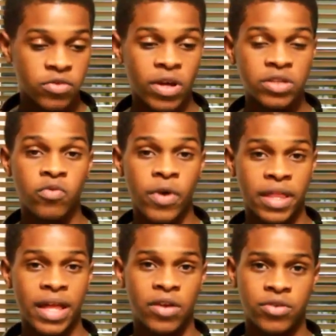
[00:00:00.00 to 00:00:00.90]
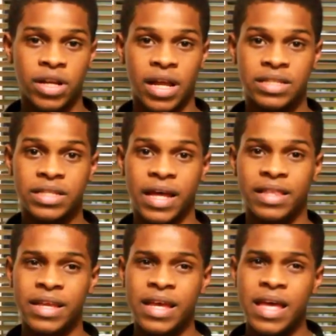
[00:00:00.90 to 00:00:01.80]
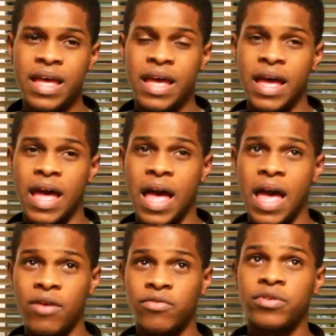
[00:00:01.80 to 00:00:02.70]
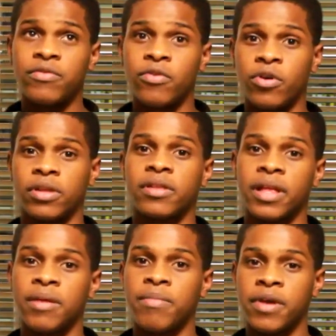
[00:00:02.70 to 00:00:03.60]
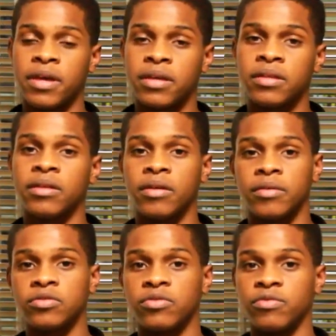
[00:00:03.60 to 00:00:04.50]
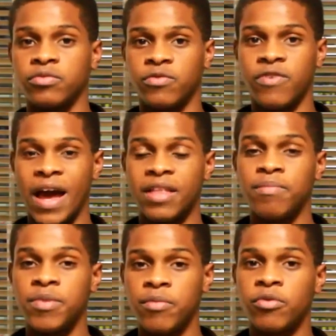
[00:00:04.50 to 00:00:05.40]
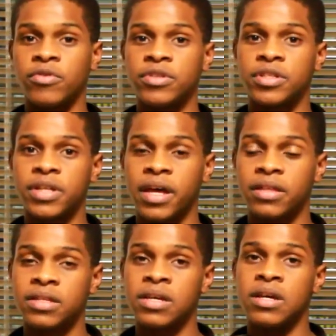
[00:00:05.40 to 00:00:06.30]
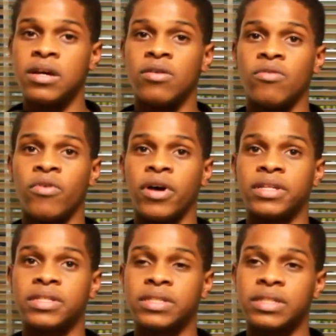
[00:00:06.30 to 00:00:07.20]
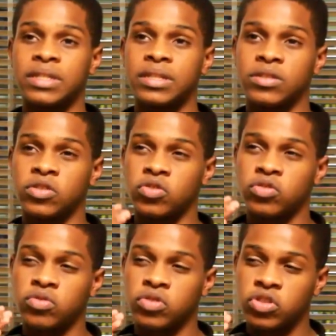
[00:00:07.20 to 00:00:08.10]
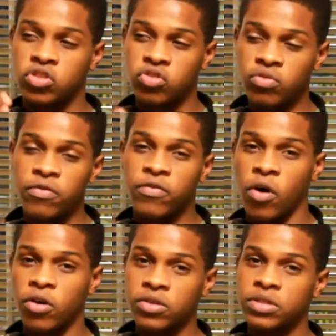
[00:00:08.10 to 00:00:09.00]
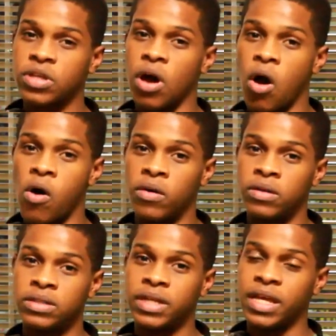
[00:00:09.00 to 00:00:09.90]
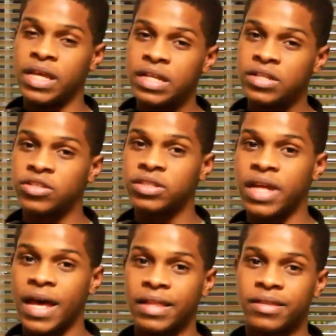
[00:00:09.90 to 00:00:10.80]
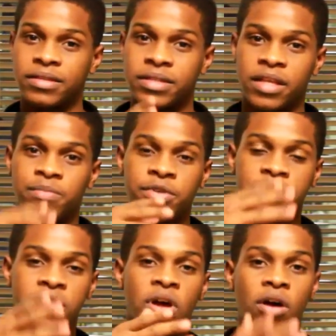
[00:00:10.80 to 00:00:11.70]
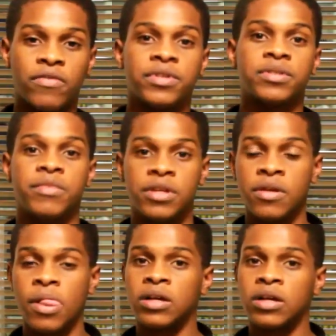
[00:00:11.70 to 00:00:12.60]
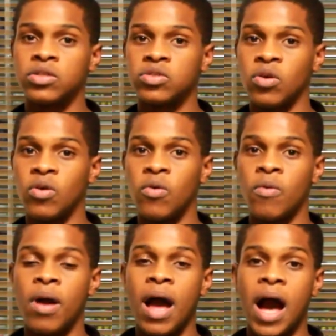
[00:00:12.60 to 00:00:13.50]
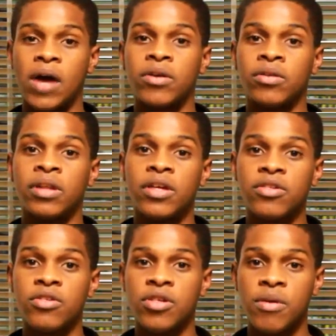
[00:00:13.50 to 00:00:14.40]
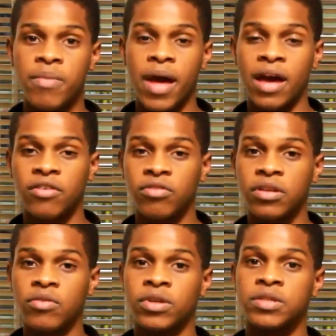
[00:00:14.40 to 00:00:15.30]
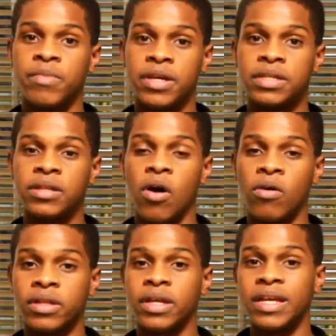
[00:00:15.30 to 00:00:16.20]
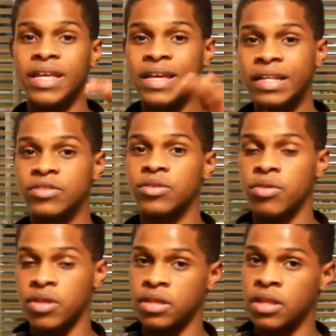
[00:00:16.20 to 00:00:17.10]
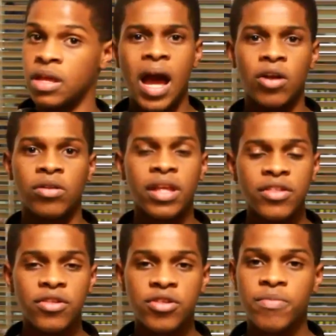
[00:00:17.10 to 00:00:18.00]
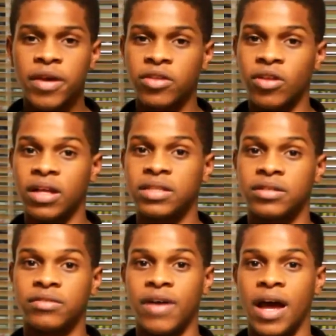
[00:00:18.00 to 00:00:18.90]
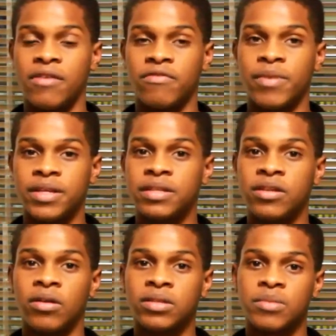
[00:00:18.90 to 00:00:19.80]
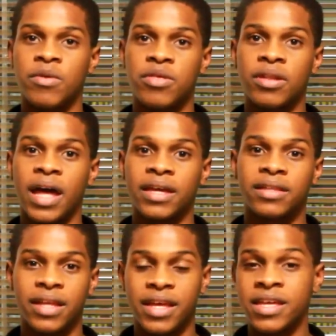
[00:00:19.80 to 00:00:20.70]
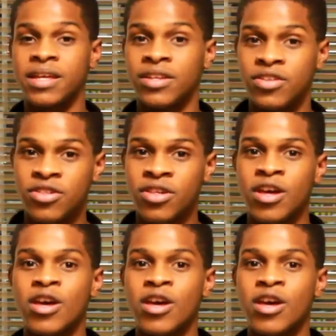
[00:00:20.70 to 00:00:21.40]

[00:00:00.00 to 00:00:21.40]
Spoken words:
was when I realized that every effort that I paid to find people on internet was too focused on the English that that person offers me. So our relationship actually was based on the English thing. Our relationship cannot survive based on something like English.